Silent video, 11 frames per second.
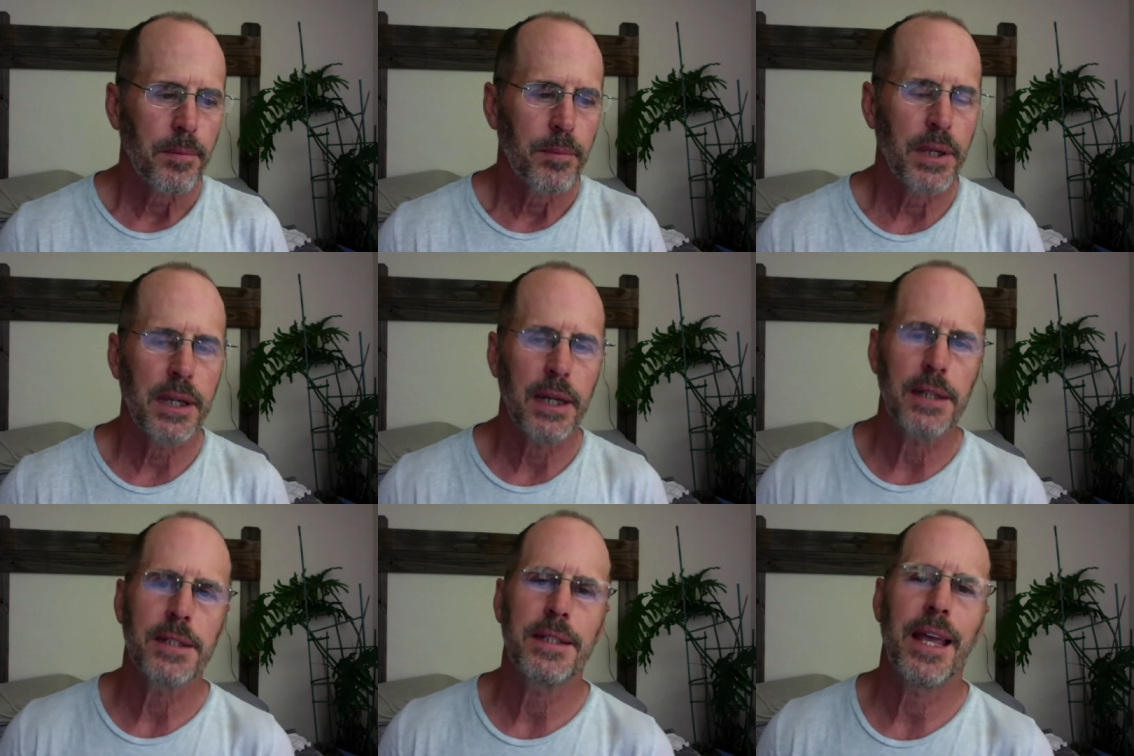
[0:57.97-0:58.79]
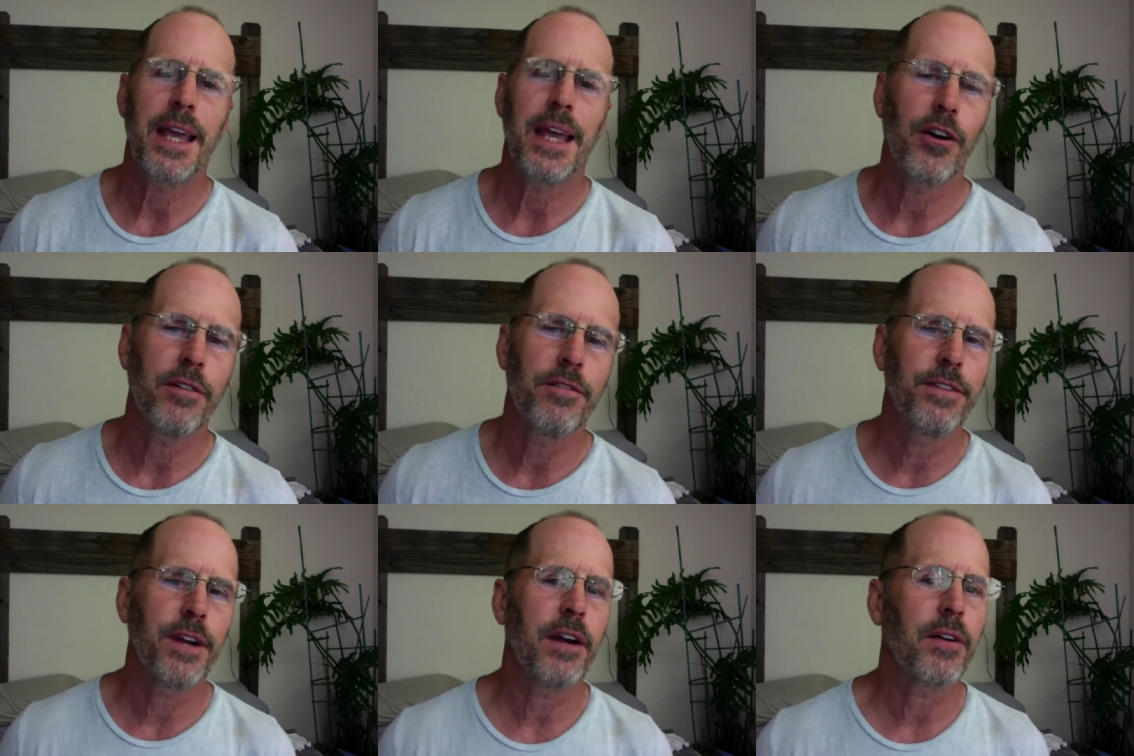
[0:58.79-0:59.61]
because they are a
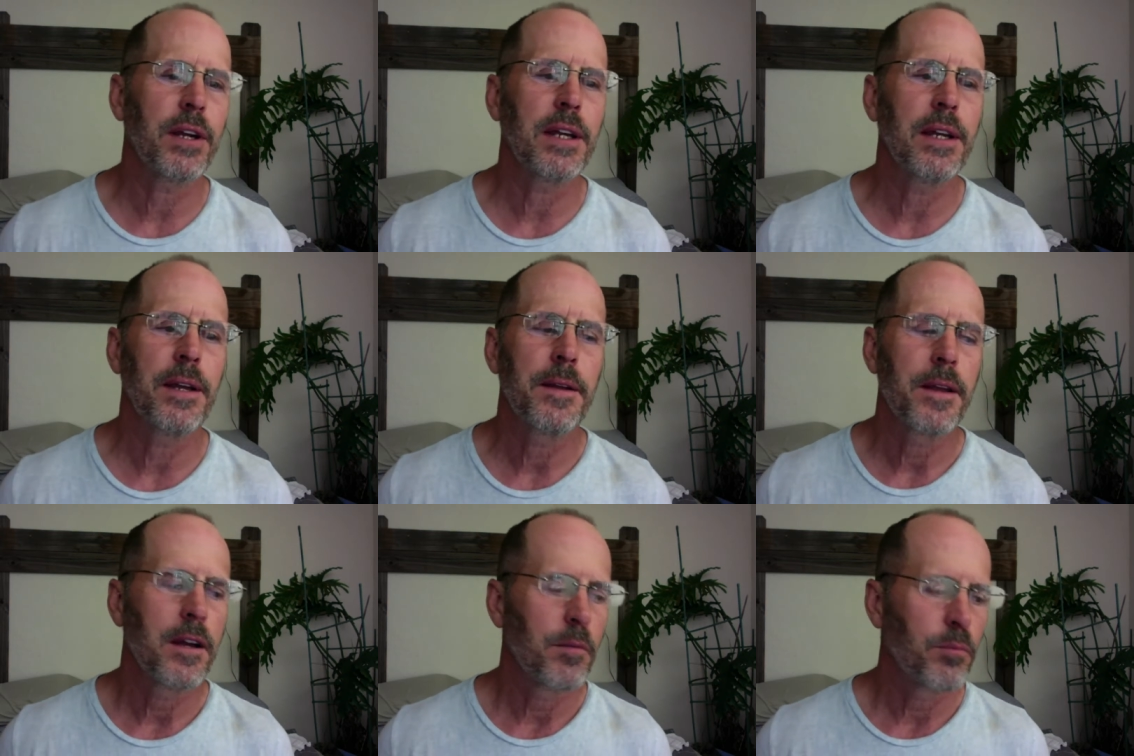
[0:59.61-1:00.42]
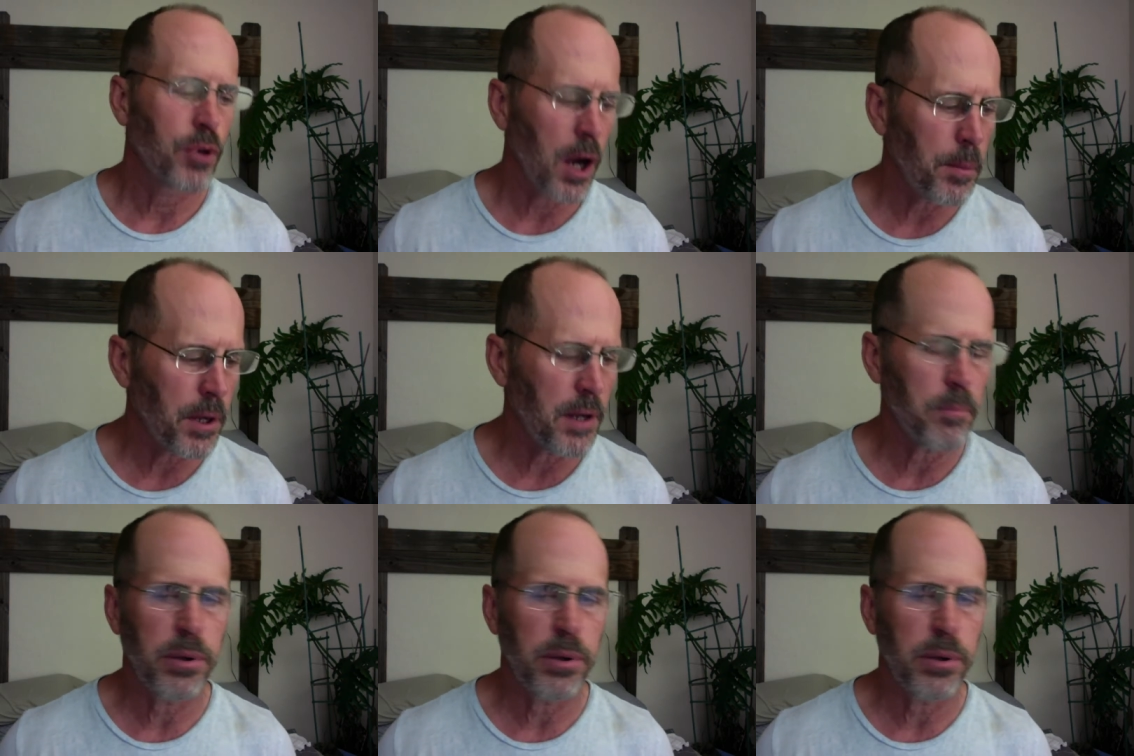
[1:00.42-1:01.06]
very prominent